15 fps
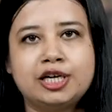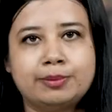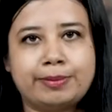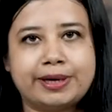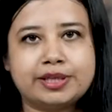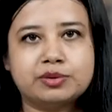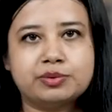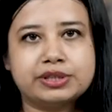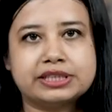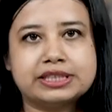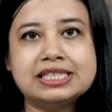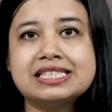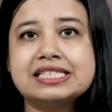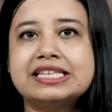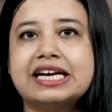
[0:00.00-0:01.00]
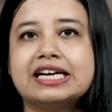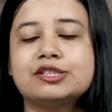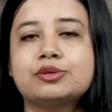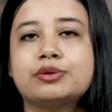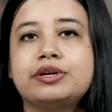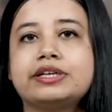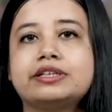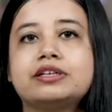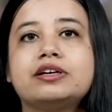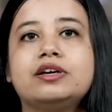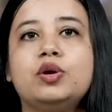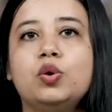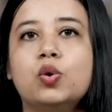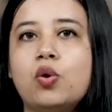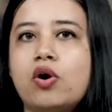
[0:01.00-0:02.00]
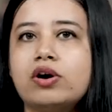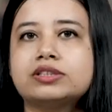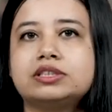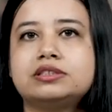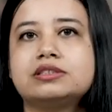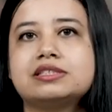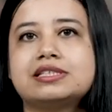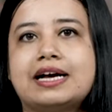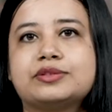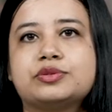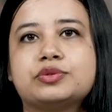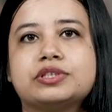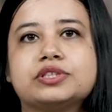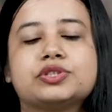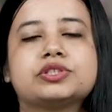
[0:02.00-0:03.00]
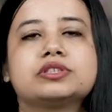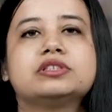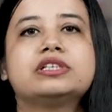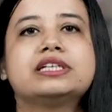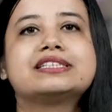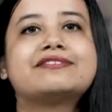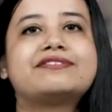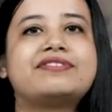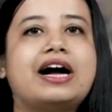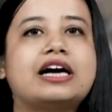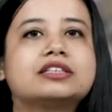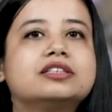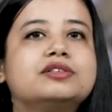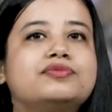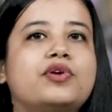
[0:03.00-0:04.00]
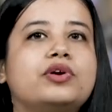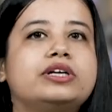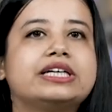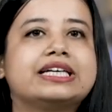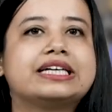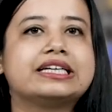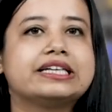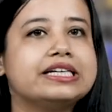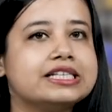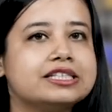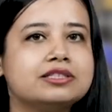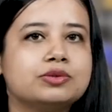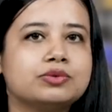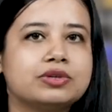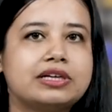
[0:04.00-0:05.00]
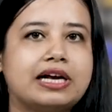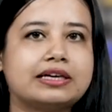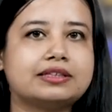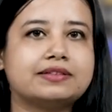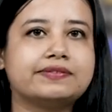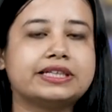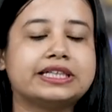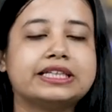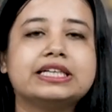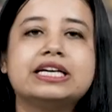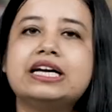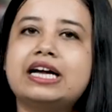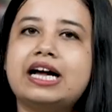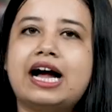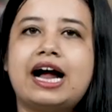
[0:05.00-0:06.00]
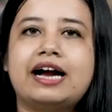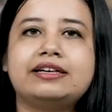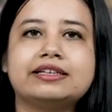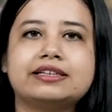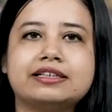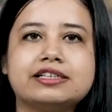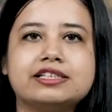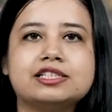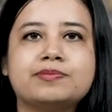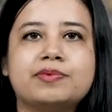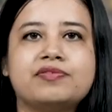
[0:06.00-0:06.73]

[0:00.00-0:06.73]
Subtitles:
By doing this, they isolated low oxygen saturation as a factor for decreased neural activity and decreased